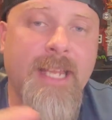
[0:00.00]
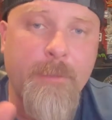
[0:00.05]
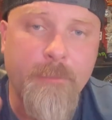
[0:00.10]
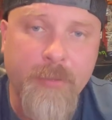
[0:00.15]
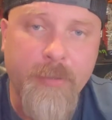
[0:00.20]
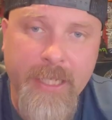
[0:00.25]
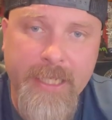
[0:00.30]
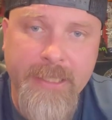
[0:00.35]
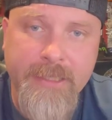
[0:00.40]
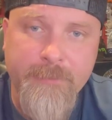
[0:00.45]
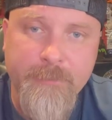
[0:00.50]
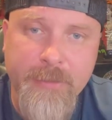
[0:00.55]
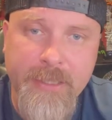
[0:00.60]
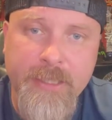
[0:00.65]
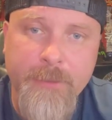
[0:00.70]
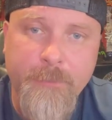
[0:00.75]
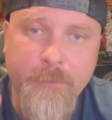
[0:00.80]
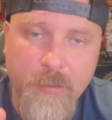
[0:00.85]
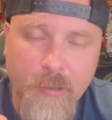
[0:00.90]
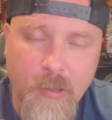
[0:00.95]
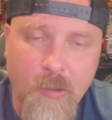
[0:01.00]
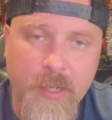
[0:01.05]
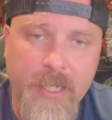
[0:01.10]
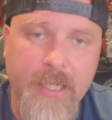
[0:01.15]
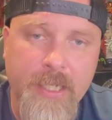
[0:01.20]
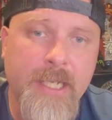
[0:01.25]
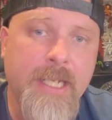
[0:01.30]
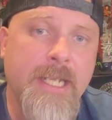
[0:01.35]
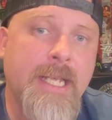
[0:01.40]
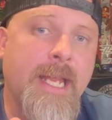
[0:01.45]
blade can be
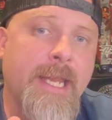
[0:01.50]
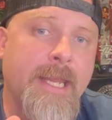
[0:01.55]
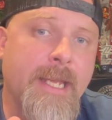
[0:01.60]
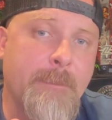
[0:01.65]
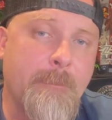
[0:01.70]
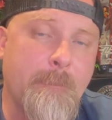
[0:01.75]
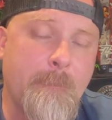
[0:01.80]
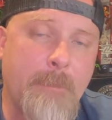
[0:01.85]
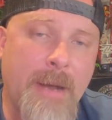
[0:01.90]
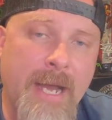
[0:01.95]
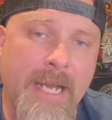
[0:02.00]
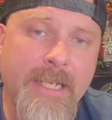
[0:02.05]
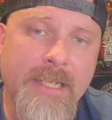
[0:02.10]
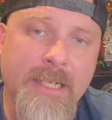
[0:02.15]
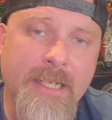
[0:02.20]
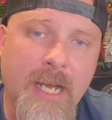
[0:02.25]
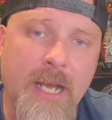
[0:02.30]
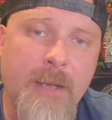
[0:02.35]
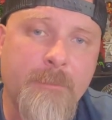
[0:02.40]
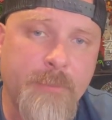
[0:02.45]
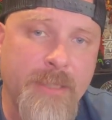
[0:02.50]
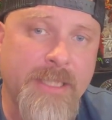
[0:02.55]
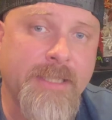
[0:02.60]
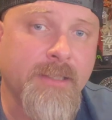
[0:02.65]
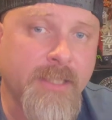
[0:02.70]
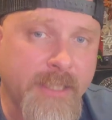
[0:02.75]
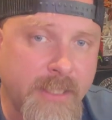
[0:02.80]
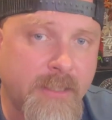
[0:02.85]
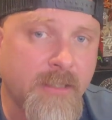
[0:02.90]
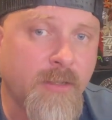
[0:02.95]
deployed that might not be
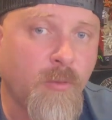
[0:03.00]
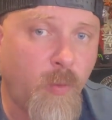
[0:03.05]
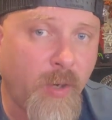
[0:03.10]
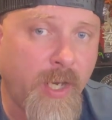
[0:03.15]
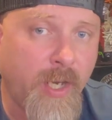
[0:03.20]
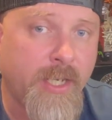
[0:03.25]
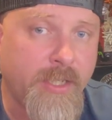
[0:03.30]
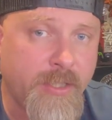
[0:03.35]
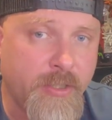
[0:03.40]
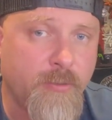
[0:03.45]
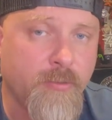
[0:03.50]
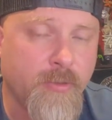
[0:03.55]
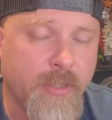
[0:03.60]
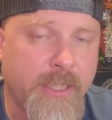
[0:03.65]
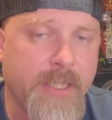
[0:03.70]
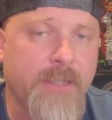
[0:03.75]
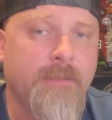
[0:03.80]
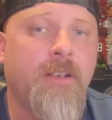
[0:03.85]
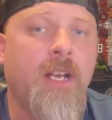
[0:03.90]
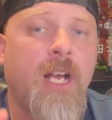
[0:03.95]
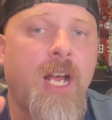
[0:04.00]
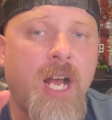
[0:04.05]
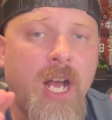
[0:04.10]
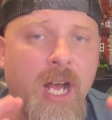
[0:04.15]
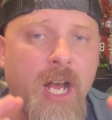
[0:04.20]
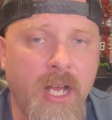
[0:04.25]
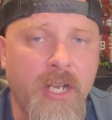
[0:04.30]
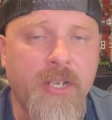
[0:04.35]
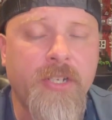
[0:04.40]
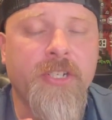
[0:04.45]
legal where you live.
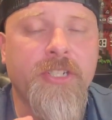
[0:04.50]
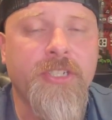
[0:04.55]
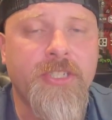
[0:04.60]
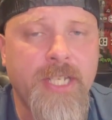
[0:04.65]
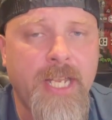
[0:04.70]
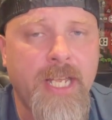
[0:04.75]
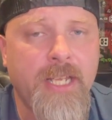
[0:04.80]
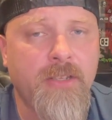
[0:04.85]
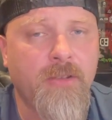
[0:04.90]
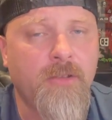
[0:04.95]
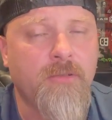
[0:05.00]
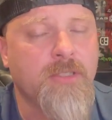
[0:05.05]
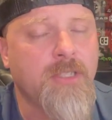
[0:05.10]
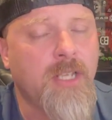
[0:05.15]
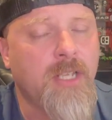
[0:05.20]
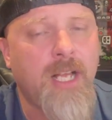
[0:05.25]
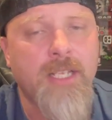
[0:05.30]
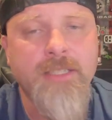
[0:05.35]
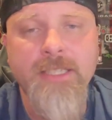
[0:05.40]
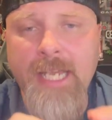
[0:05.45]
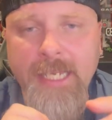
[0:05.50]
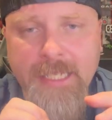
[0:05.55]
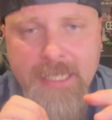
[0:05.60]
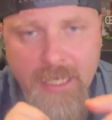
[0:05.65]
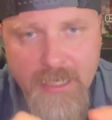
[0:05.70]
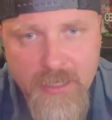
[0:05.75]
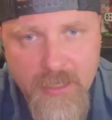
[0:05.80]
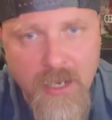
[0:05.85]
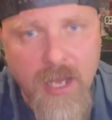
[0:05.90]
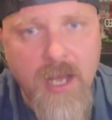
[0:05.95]
Understand those laws. I
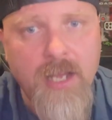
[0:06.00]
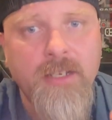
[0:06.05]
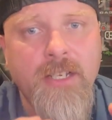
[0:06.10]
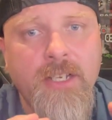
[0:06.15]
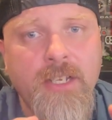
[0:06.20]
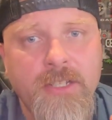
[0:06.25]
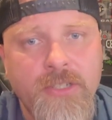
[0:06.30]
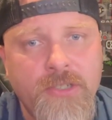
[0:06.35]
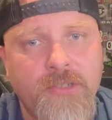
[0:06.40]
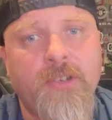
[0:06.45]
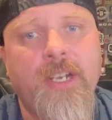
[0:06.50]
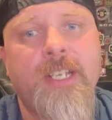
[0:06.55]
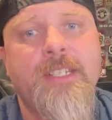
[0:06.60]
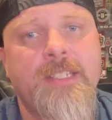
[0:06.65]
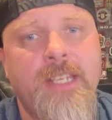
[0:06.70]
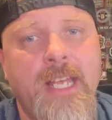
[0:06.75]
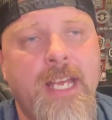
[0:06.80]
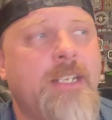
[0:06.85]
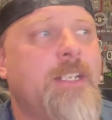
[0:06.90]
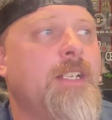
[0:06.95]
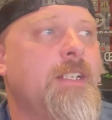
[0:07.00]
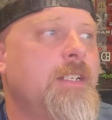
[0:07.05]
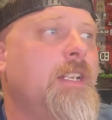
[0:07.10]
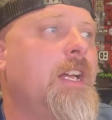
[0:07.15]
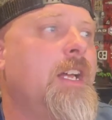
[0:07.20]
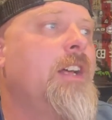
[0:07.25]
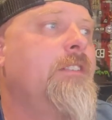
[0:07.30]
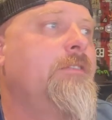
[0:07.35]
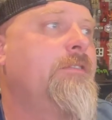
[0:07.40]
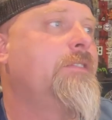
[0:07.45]
cannot stress that
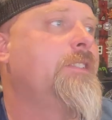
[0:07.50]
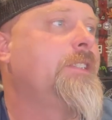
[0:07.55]
enough.